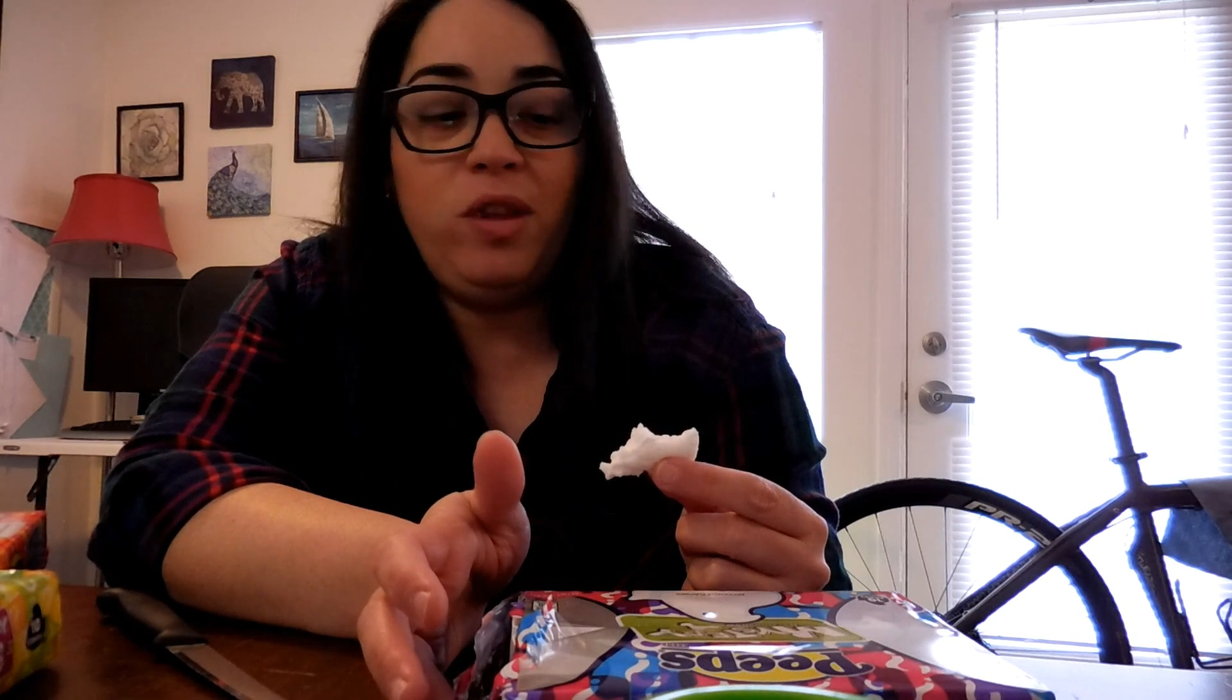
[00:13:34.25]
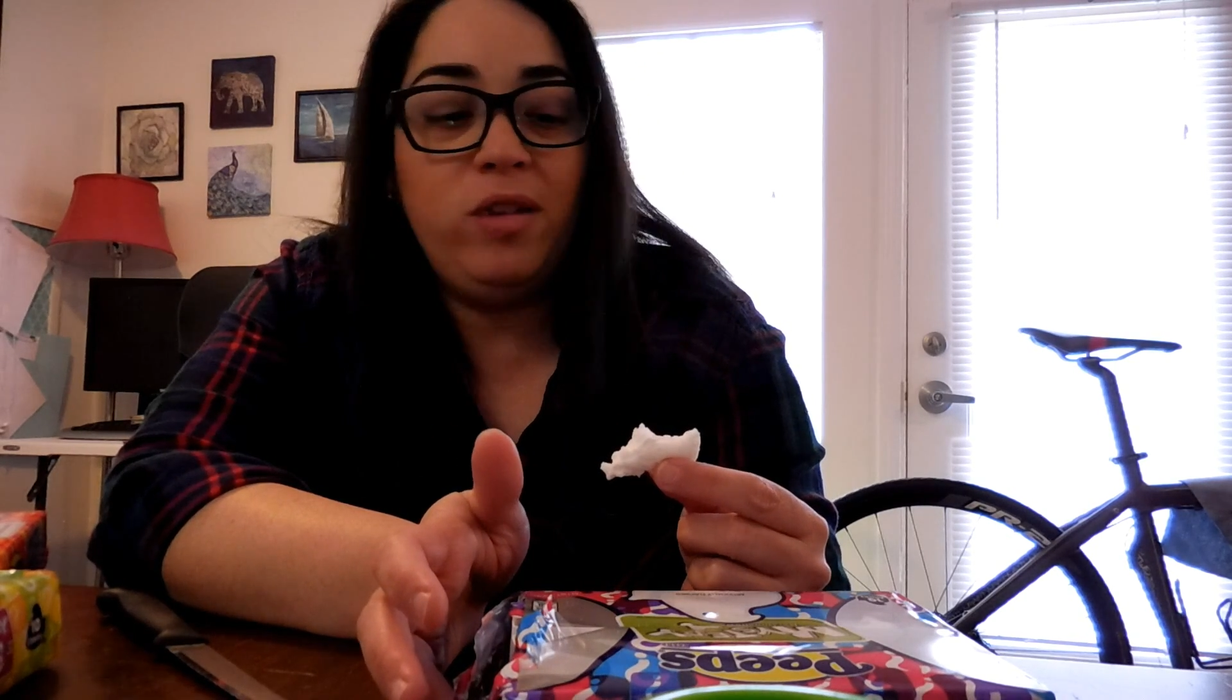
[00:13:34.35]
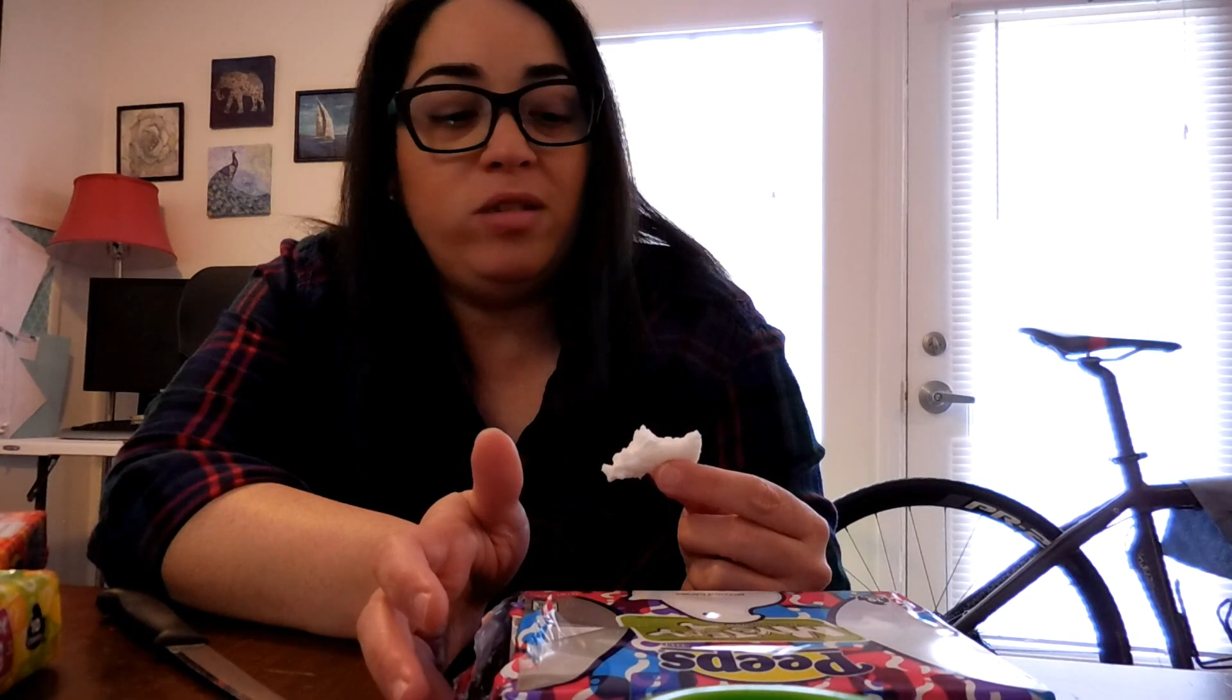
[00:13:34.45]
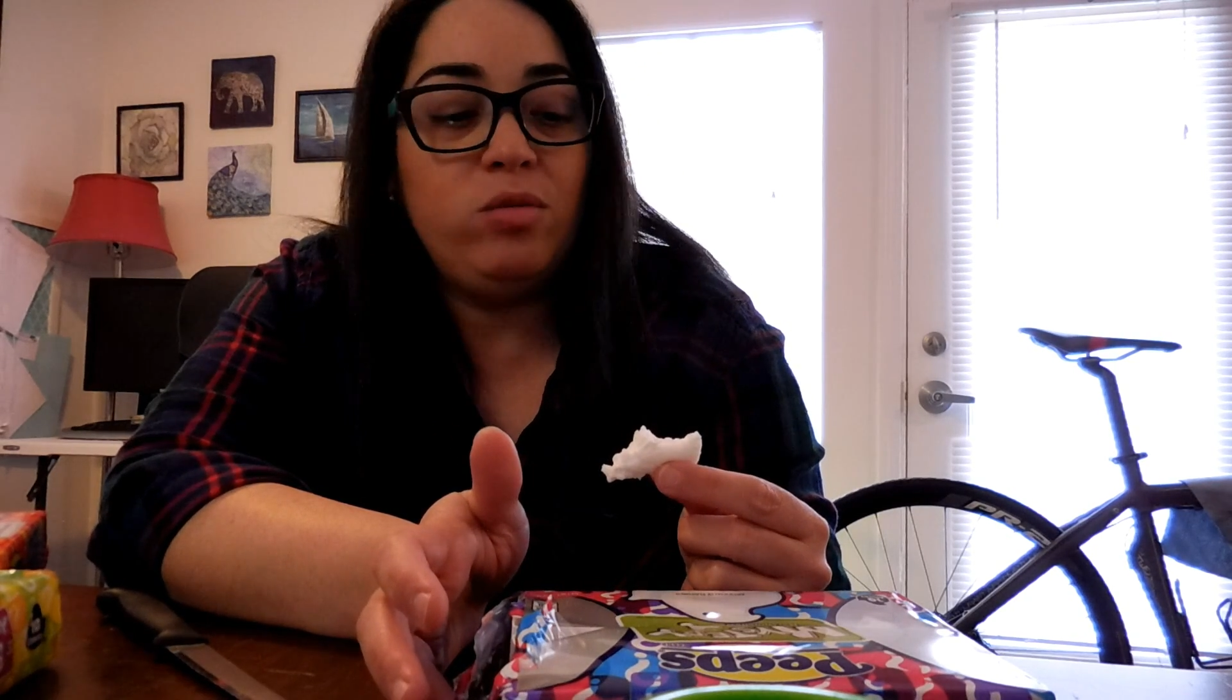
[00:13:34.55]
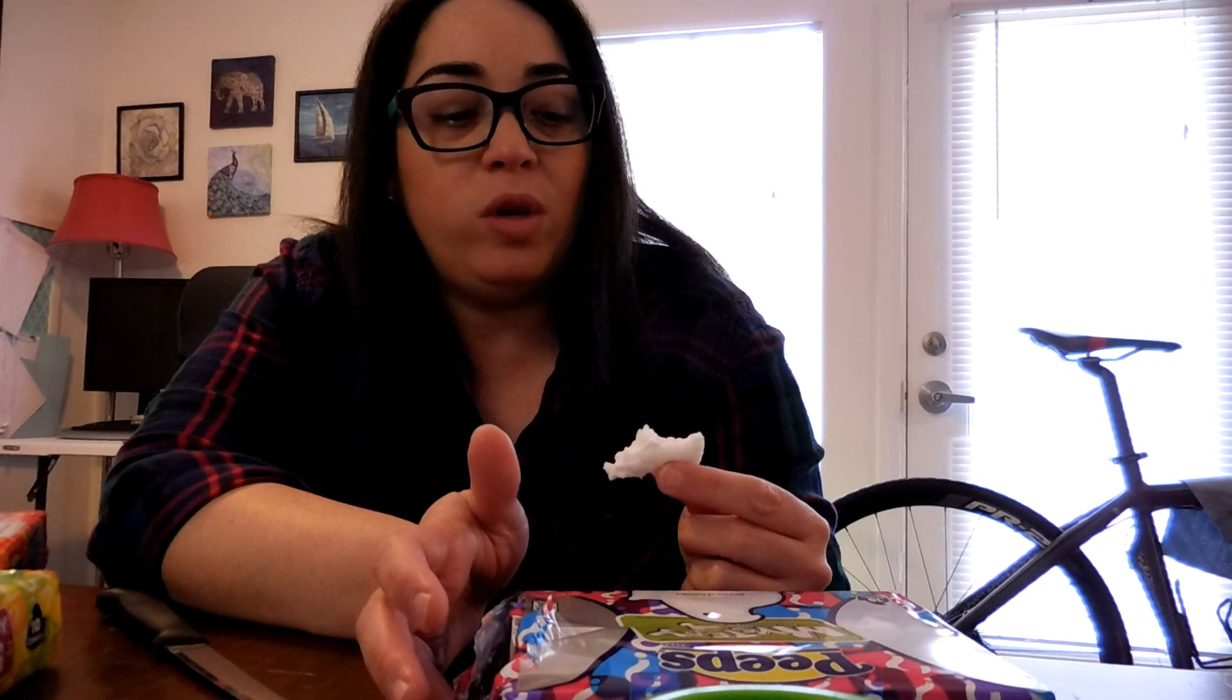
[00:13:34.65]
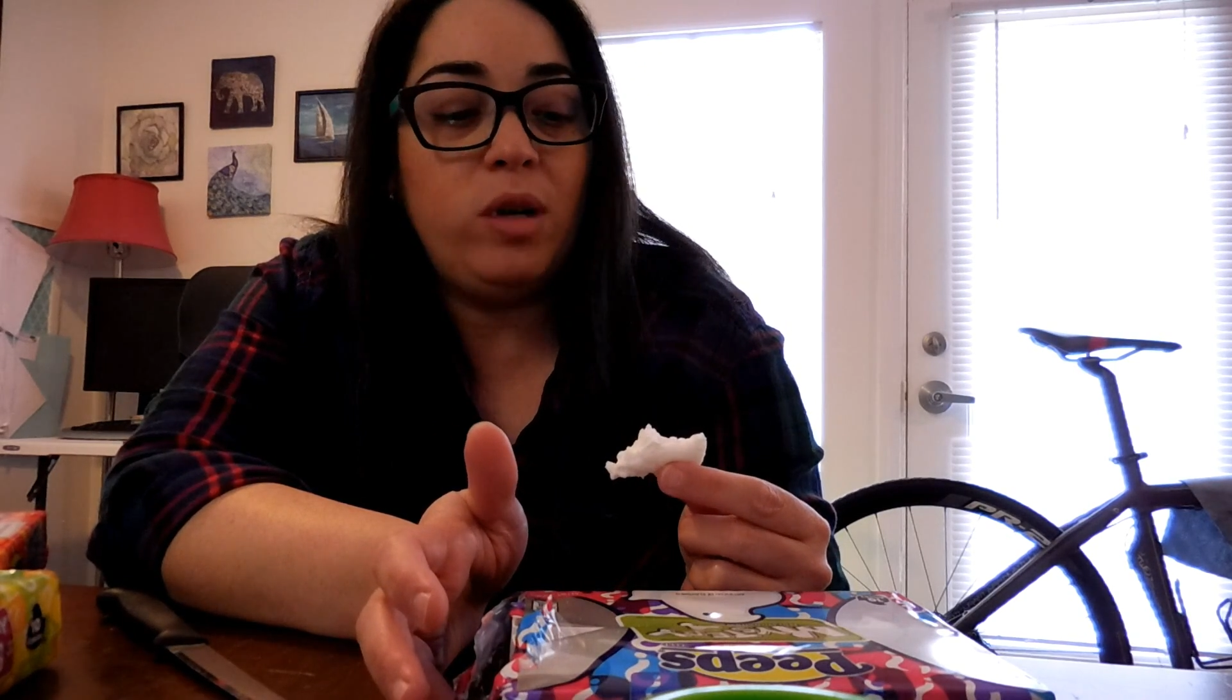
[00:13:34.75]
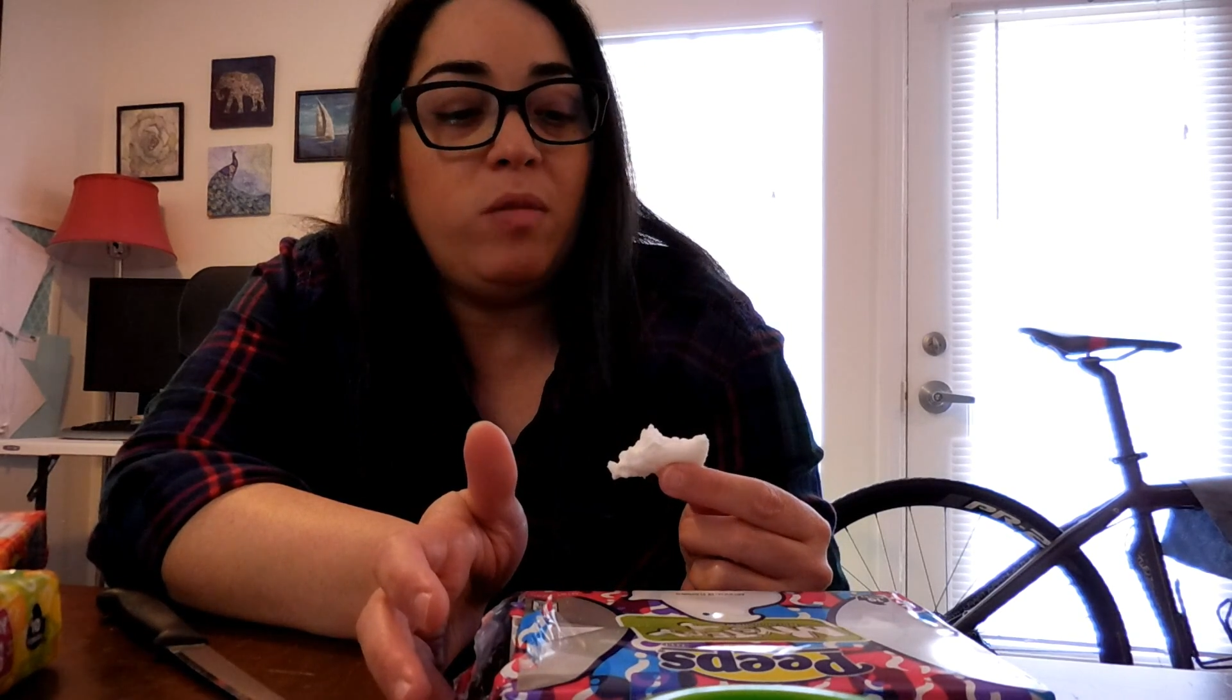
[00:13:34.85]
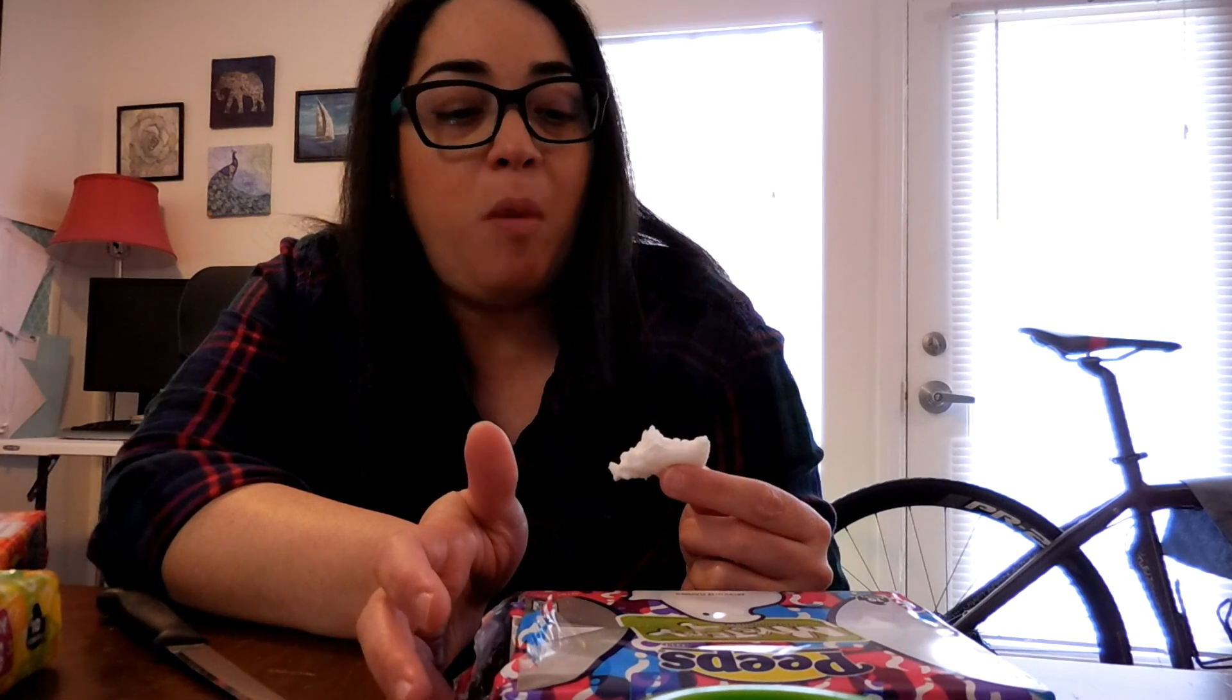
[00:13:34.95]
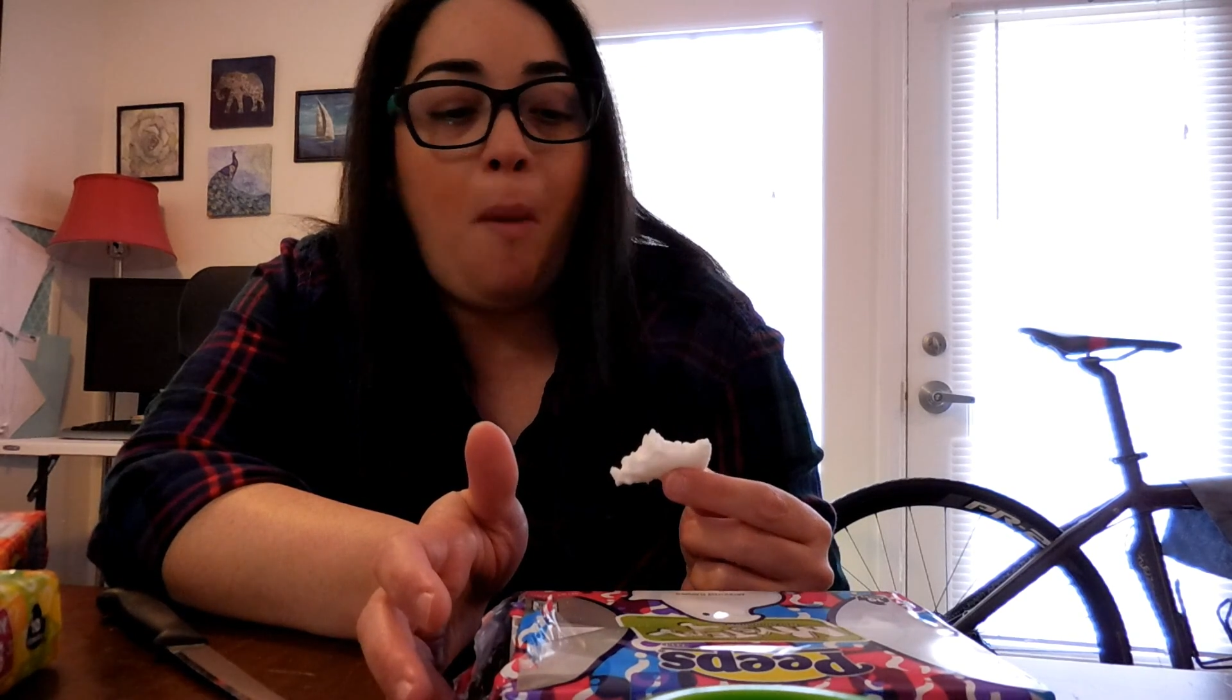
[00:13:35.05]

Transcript: this one.